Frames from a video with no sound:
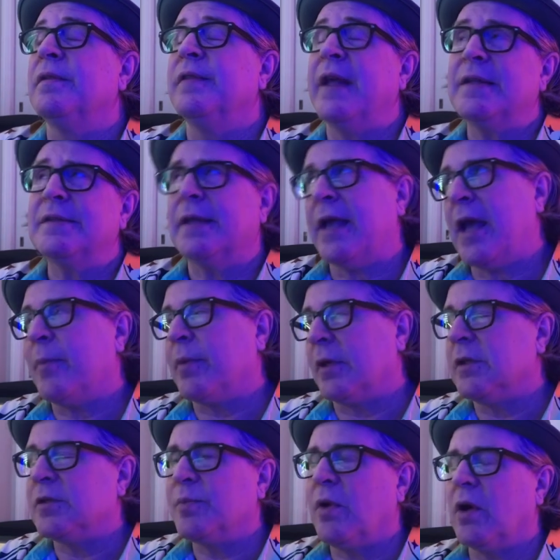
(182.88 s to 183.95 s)
That's the
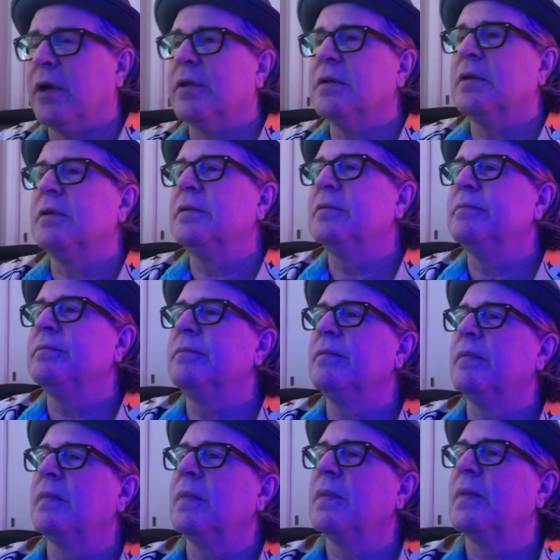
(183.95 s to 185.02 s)
capitalist part.
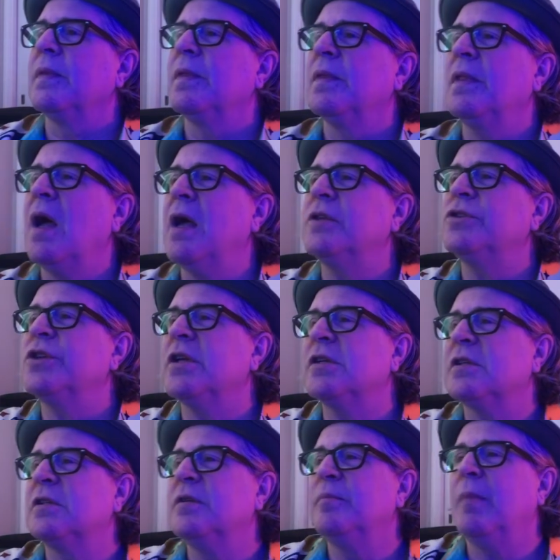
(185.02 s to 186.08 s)
Not
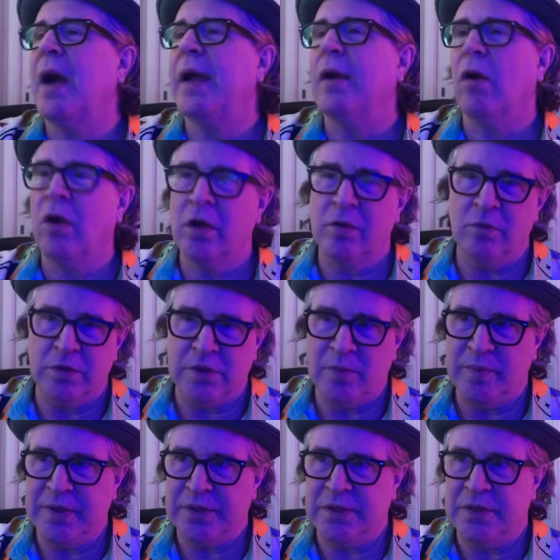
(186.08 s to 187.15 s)
just my art was a
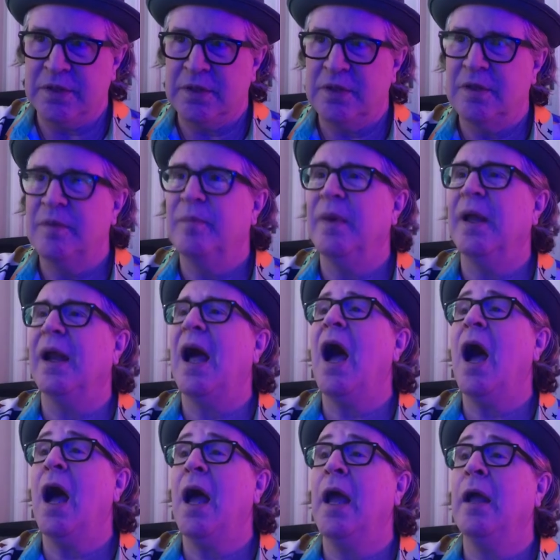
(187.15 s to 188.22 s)
business, but
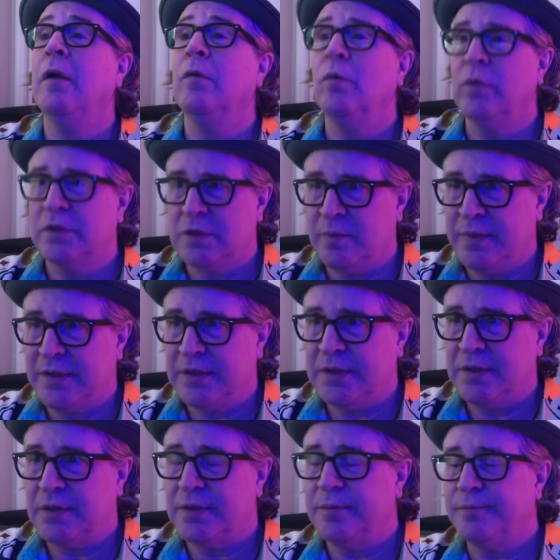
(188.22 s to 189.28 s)
I was a
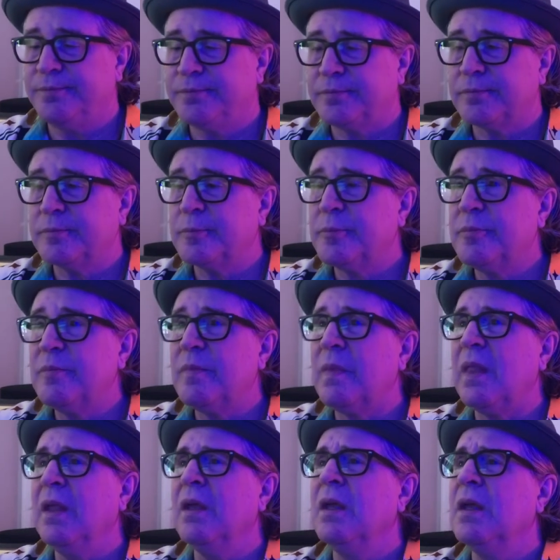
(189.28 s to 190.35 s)
business.
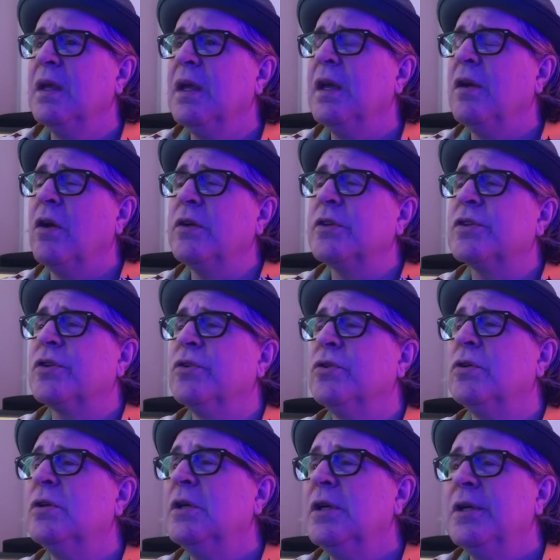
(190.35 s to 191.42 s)
In art
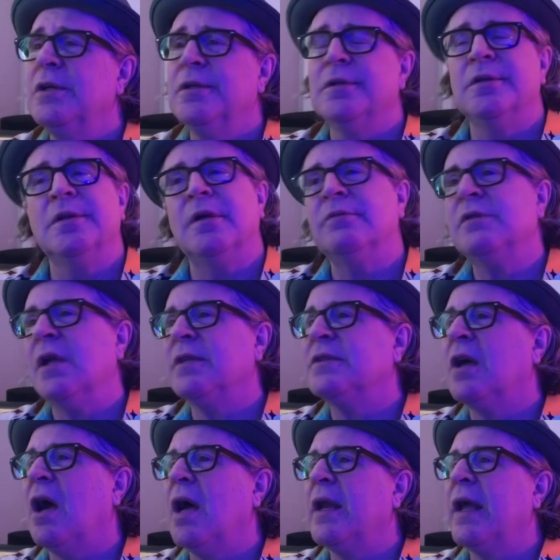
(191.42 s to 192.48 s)
school, I was not
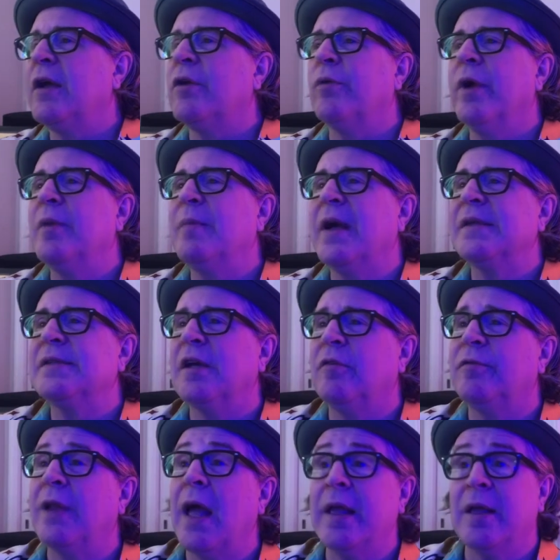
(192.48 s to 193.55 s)
taught how to run
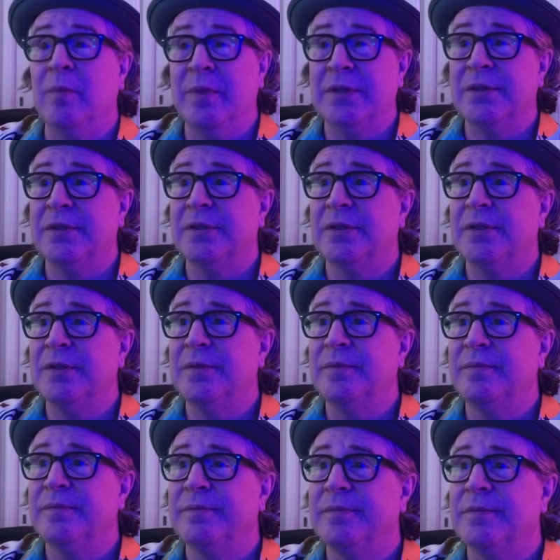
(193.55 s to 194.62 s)
myself like a business.
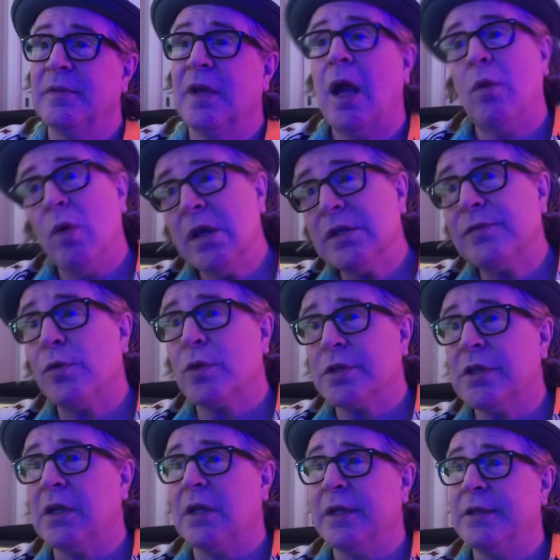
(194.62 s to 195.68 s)
I was
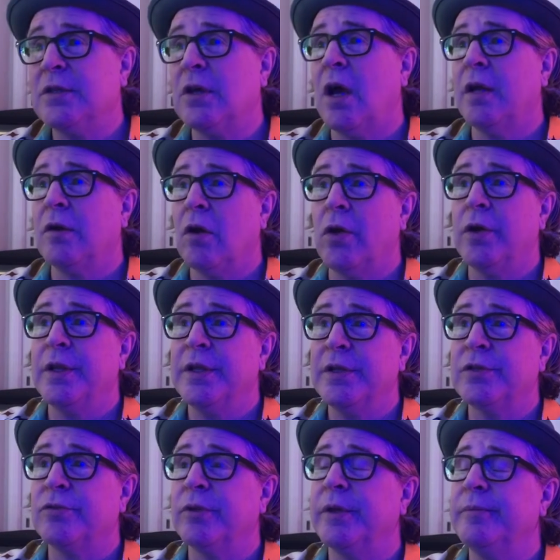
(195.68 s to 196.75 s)
fortunately taught art
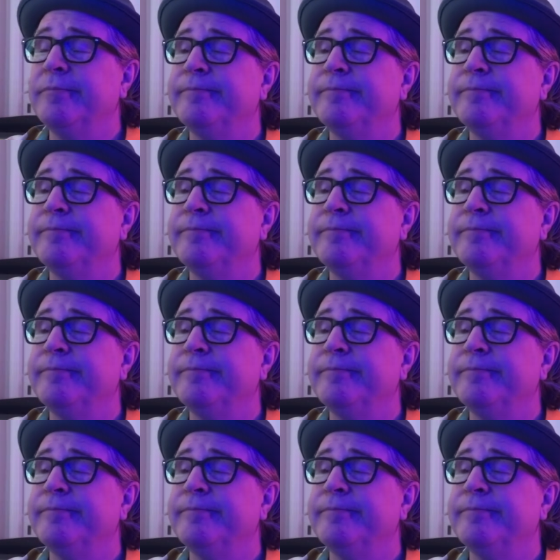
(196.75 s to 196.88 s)
history.